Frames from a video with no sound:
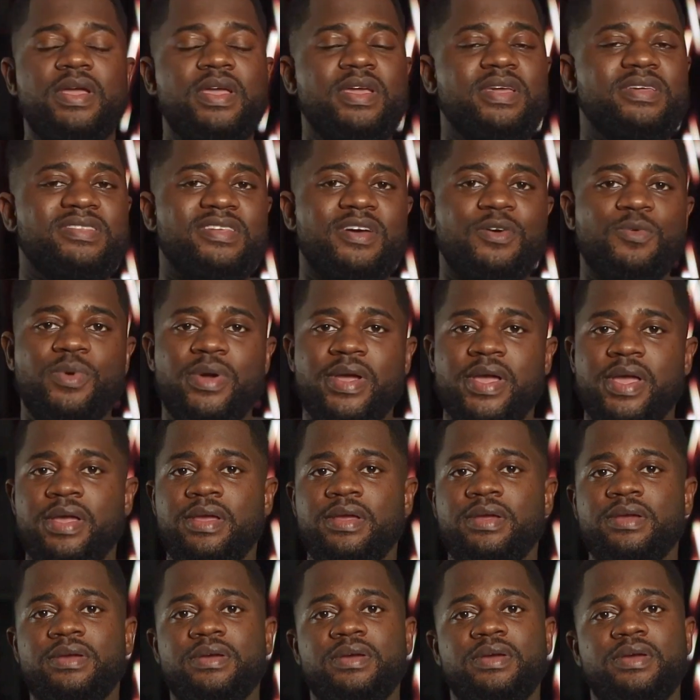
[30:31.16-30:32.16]
Either
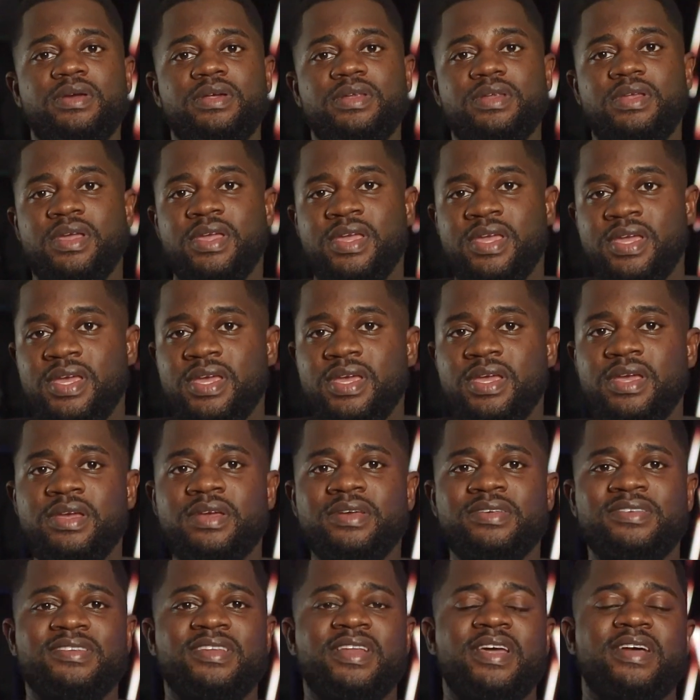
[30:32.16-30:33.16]
way, the
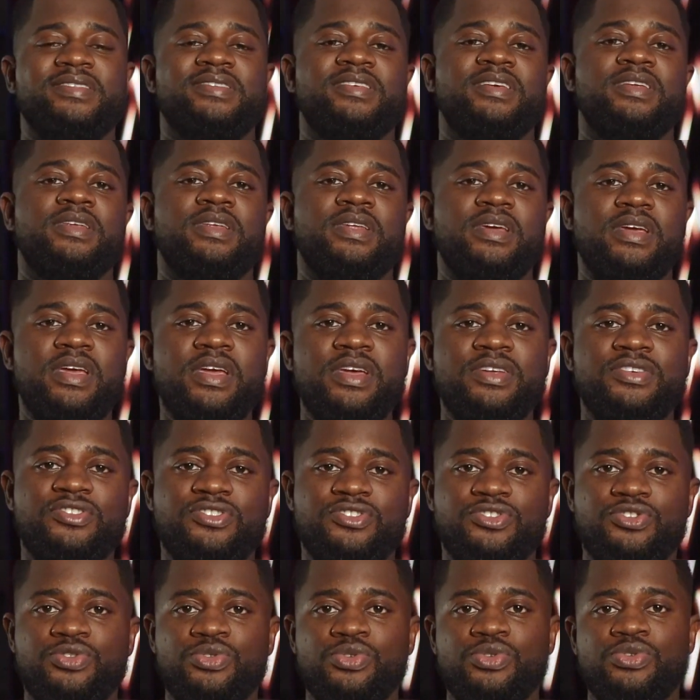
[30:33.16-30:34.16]
key is letting
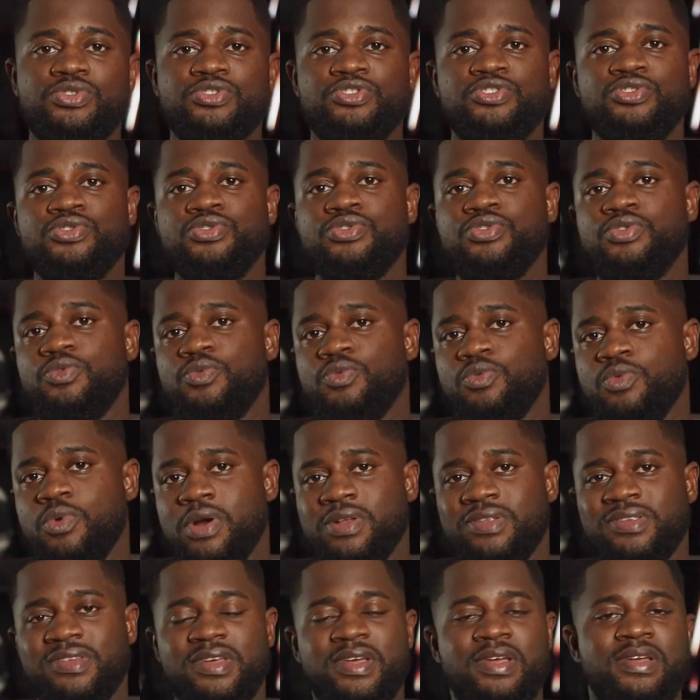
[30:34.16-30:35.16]
each tool do
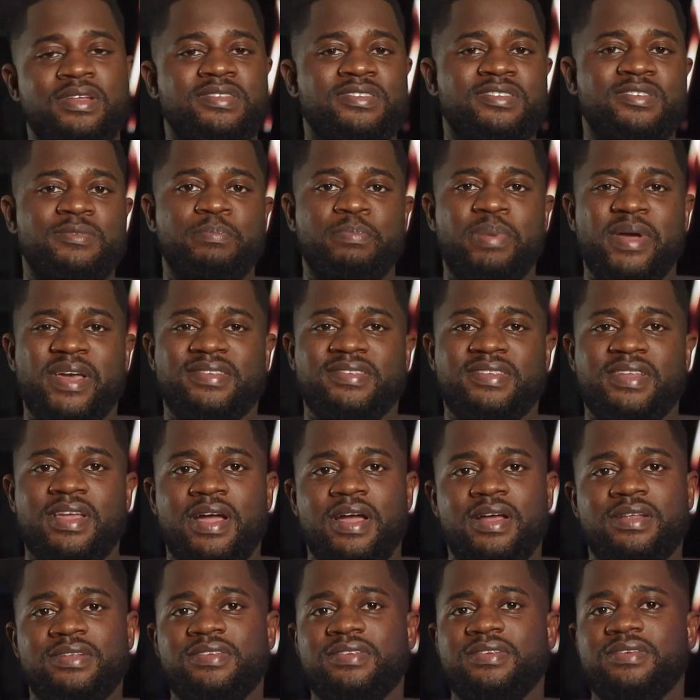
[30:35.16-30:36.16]
what it's best
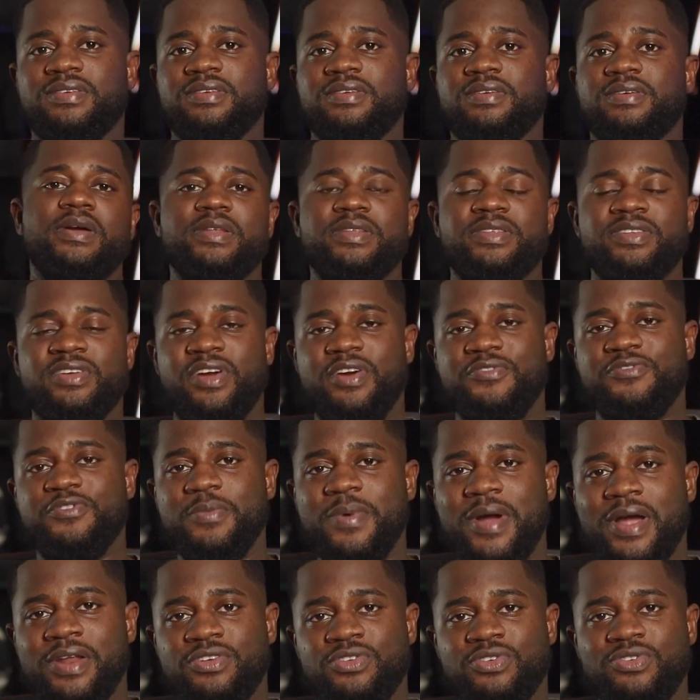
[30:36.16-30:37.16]
at.
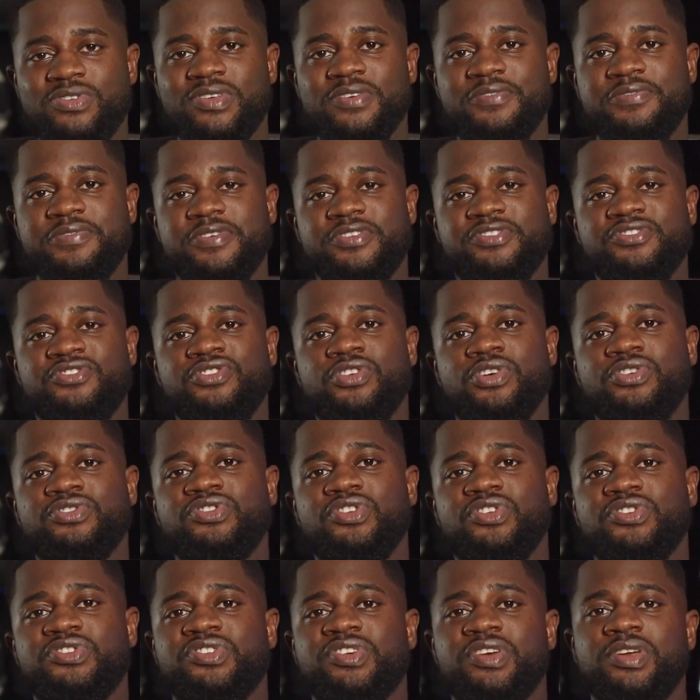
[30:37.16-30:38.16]
Terraform handles
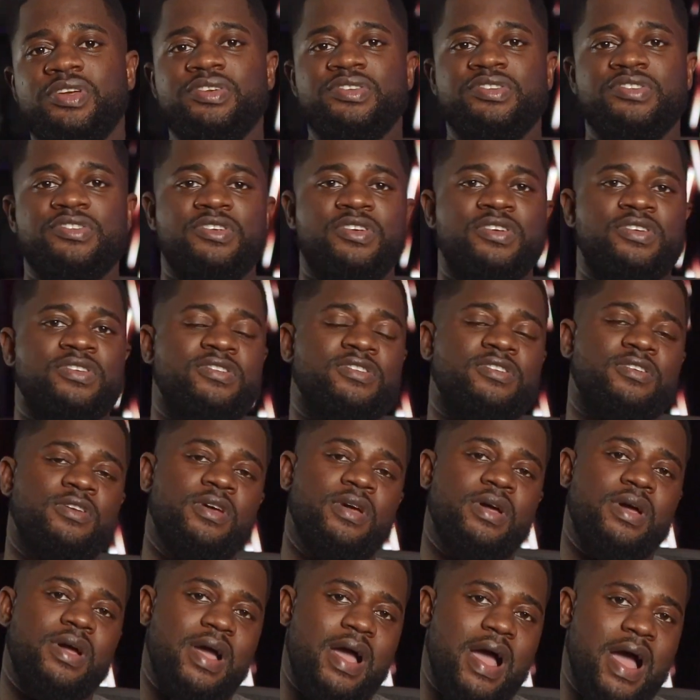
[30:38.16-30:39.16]
infrastructure changes,
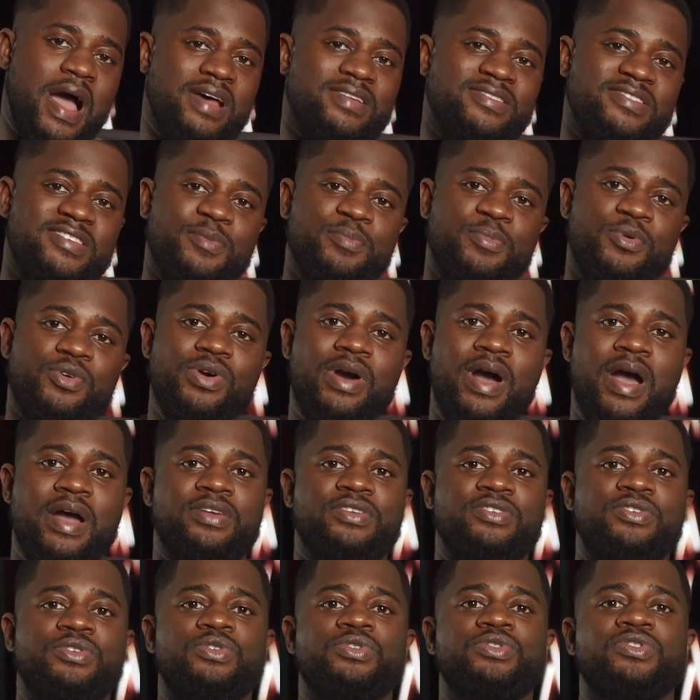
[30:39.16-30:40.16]
Ansible
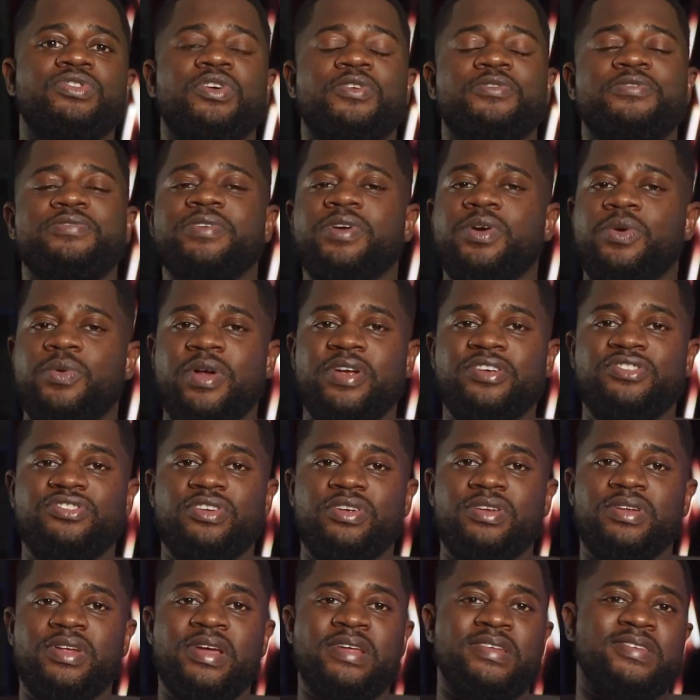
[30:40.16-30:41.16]
handles
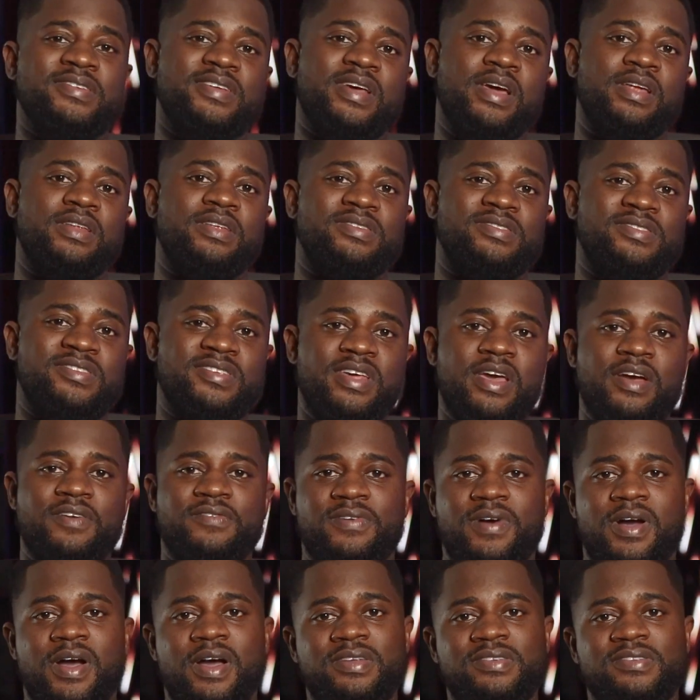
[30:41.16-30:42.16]
configuration inside the
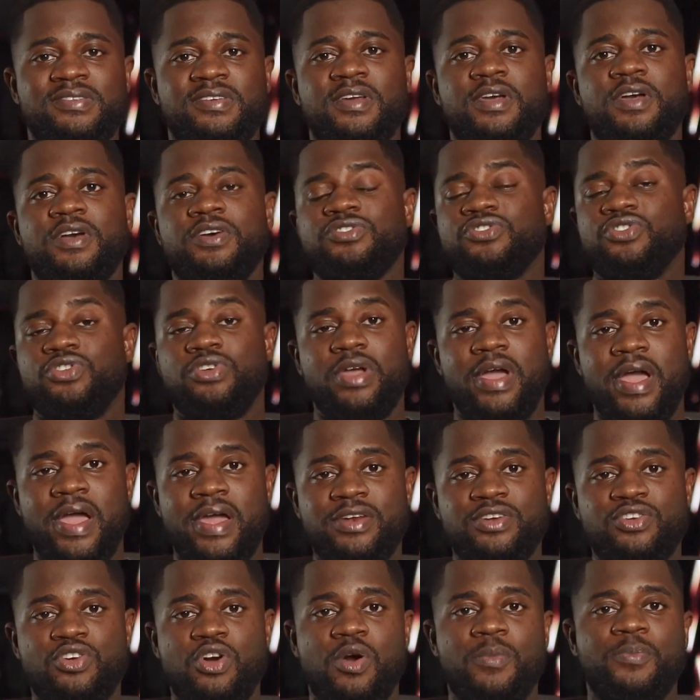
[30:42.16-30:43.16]
servers, so you
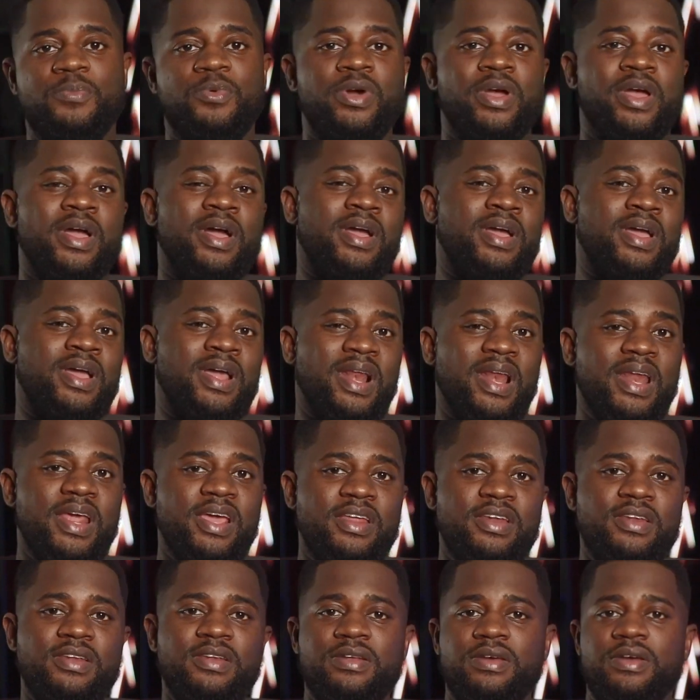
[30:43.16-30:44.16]
end up with a
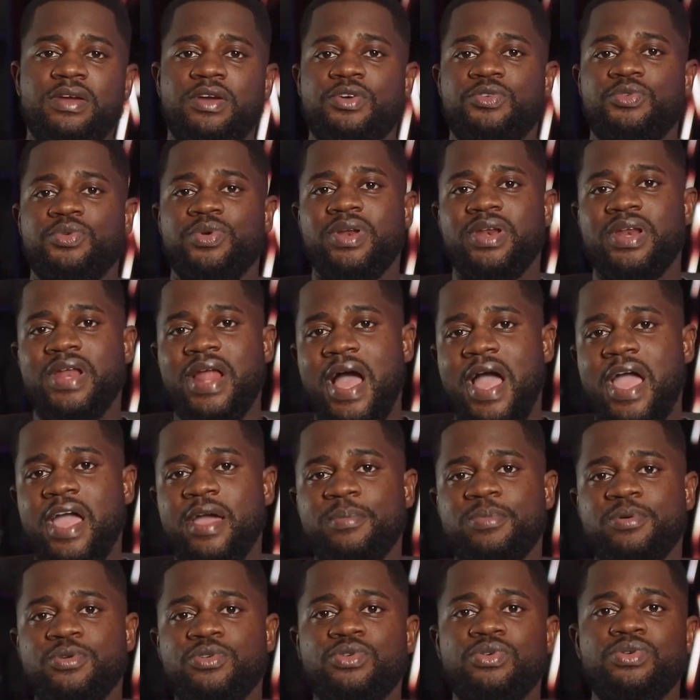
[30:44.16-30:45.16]
clean,
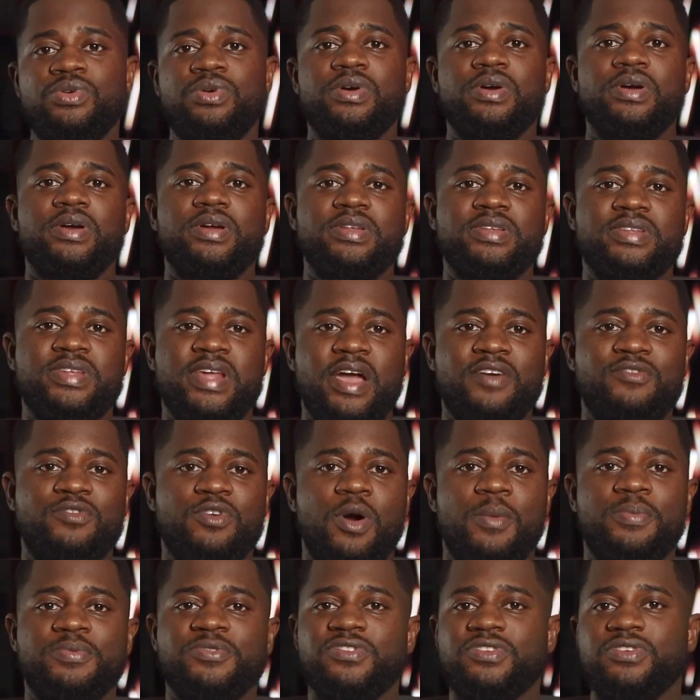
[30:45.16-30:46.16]
reliable
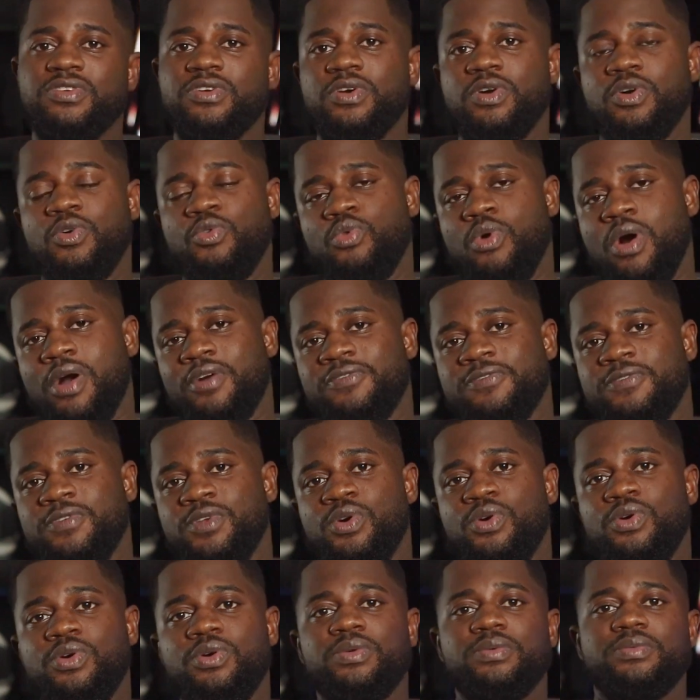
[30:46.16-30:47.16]
DevOps
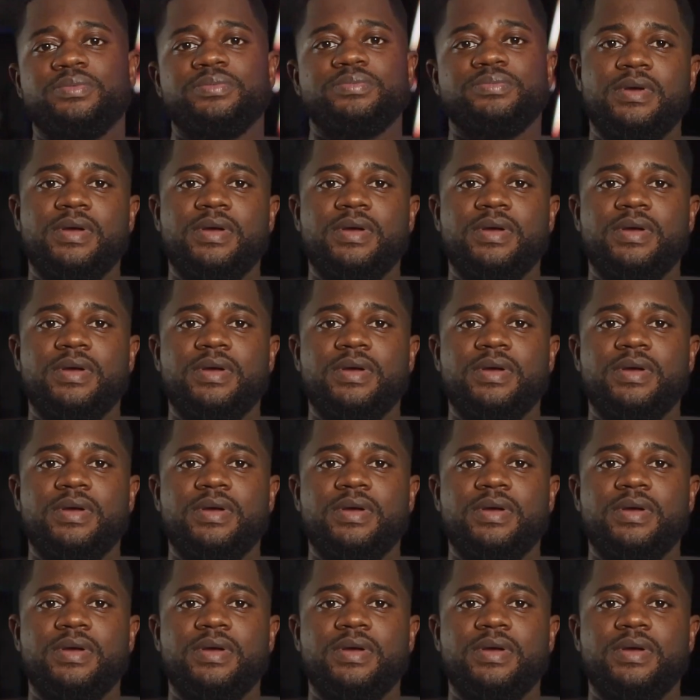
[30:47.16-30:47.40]
workflow.